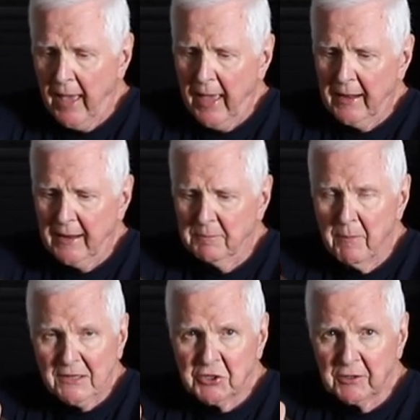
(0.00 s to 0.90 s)
And I
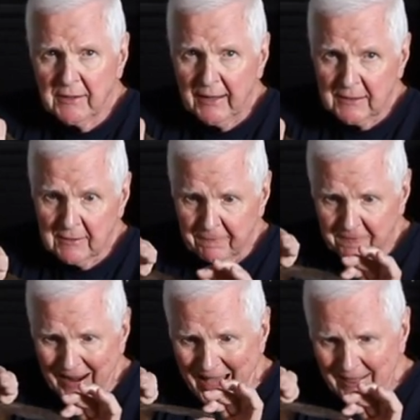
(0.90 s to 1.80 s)
mentioned that to
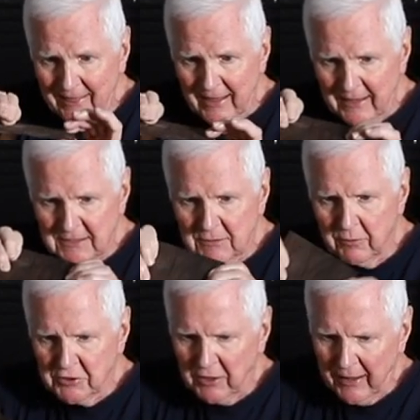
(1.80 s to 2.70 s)
flatten this,
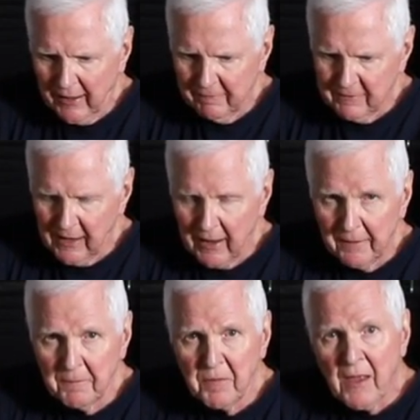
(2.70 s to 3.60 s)
which I have
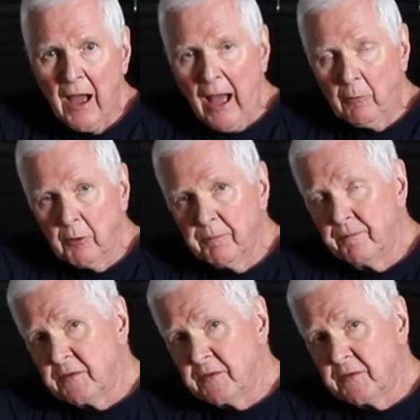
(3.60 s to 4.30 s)
done, I would